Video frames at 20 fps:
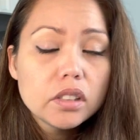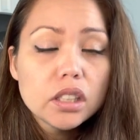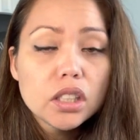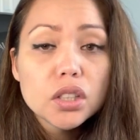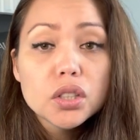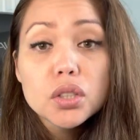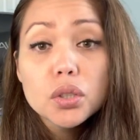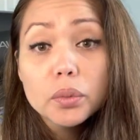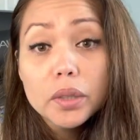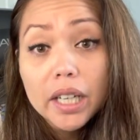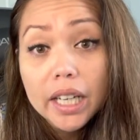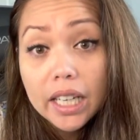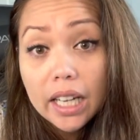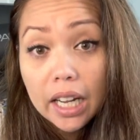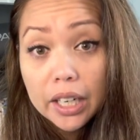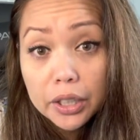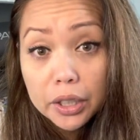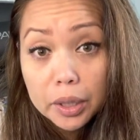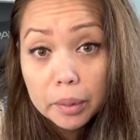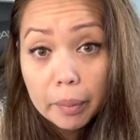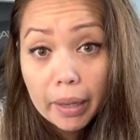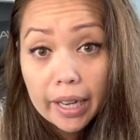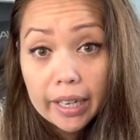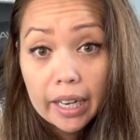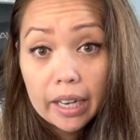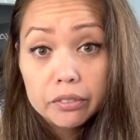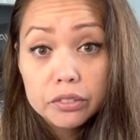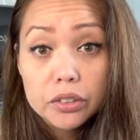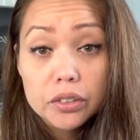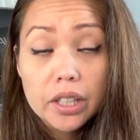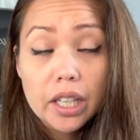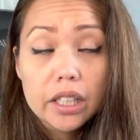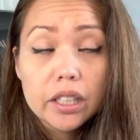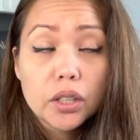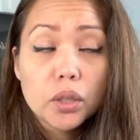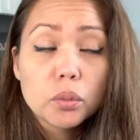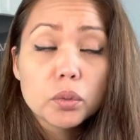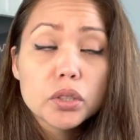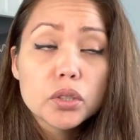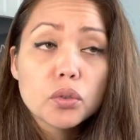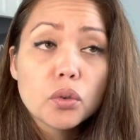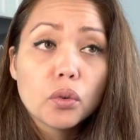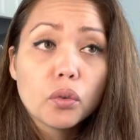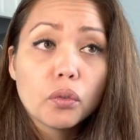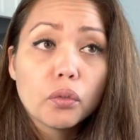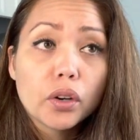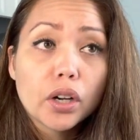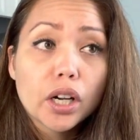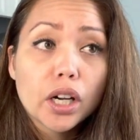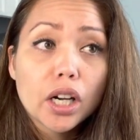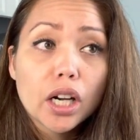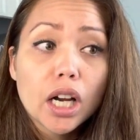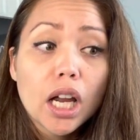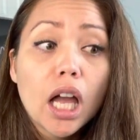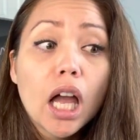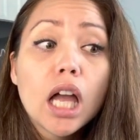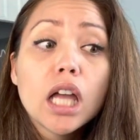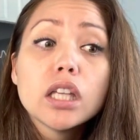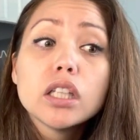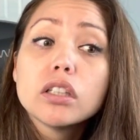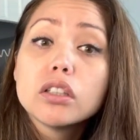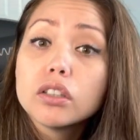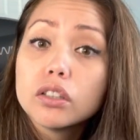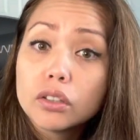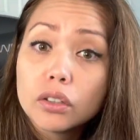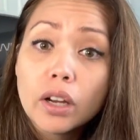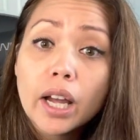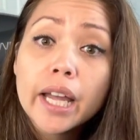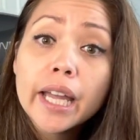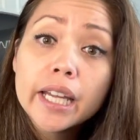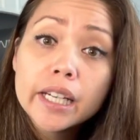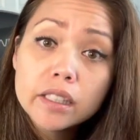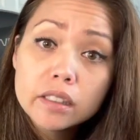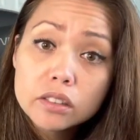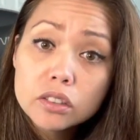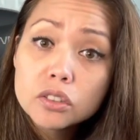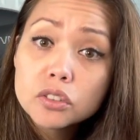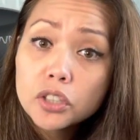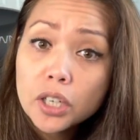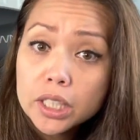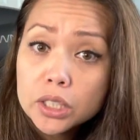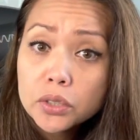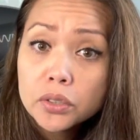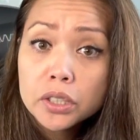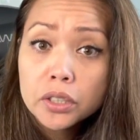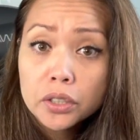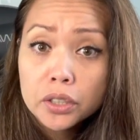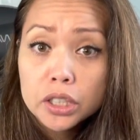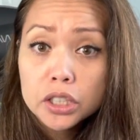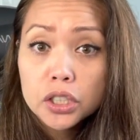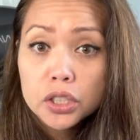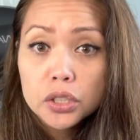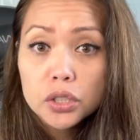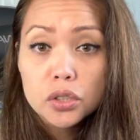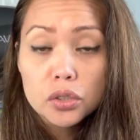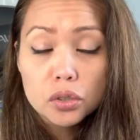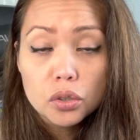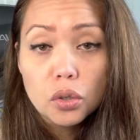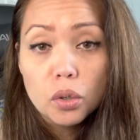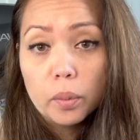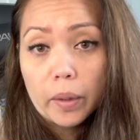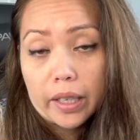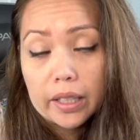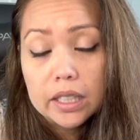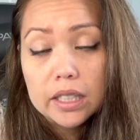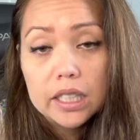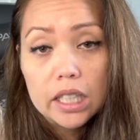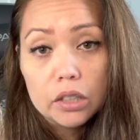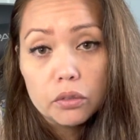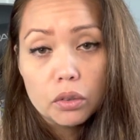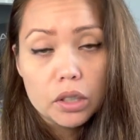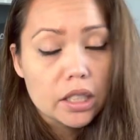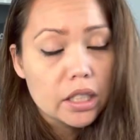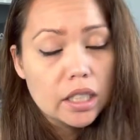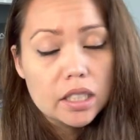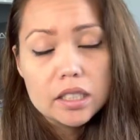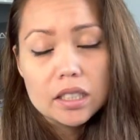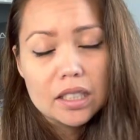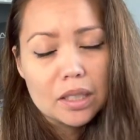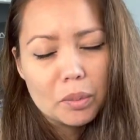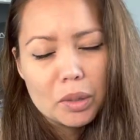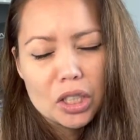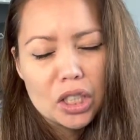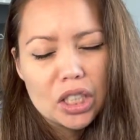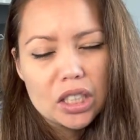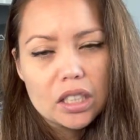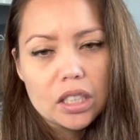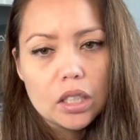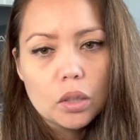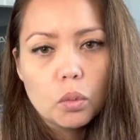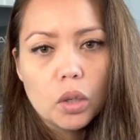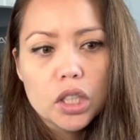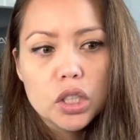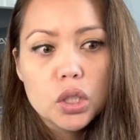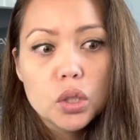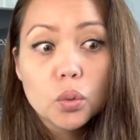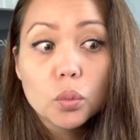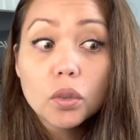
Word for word: So when I got her back after that year was over, you know, I had tried to encourage her to go back and take voice lessons, but she didn't want to.